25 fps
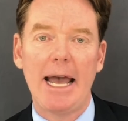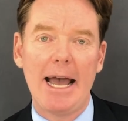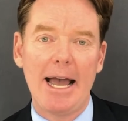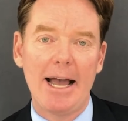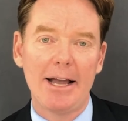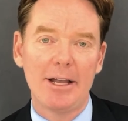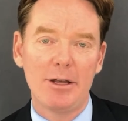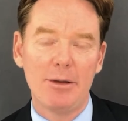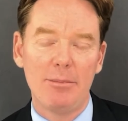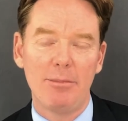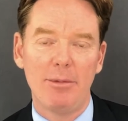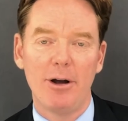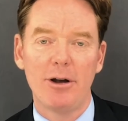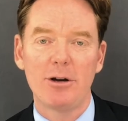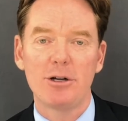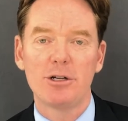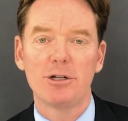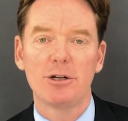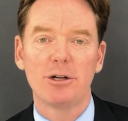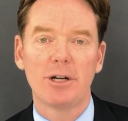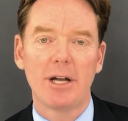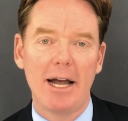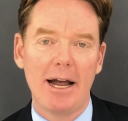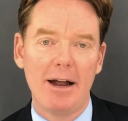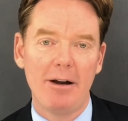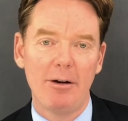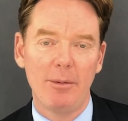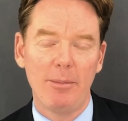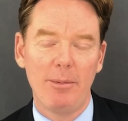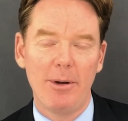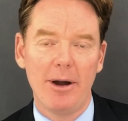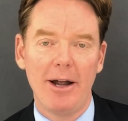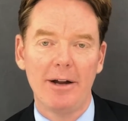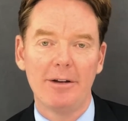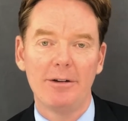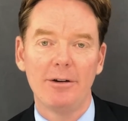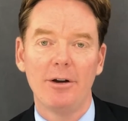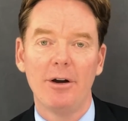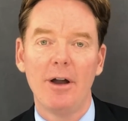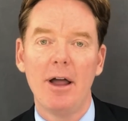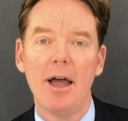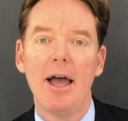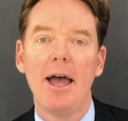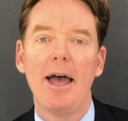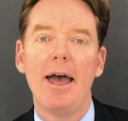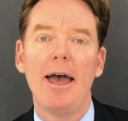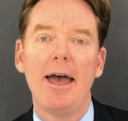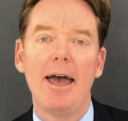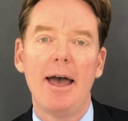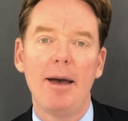acupuncture, chiropractor,
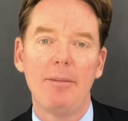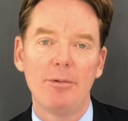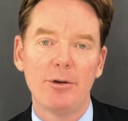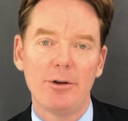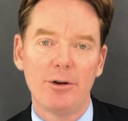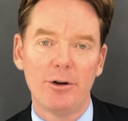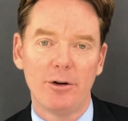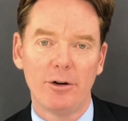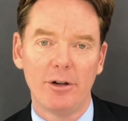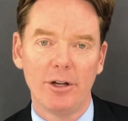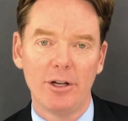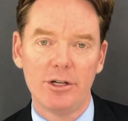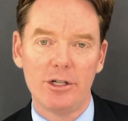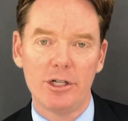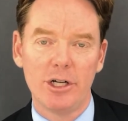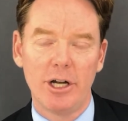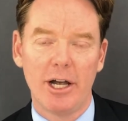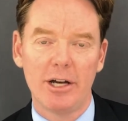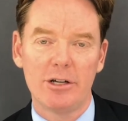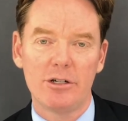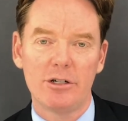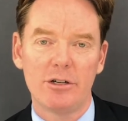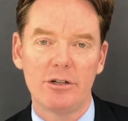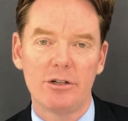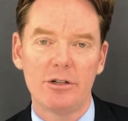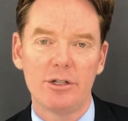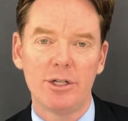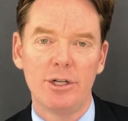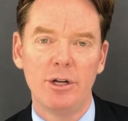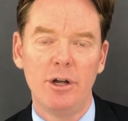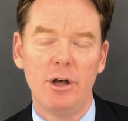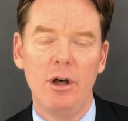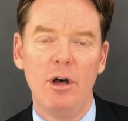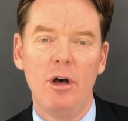epidural injections.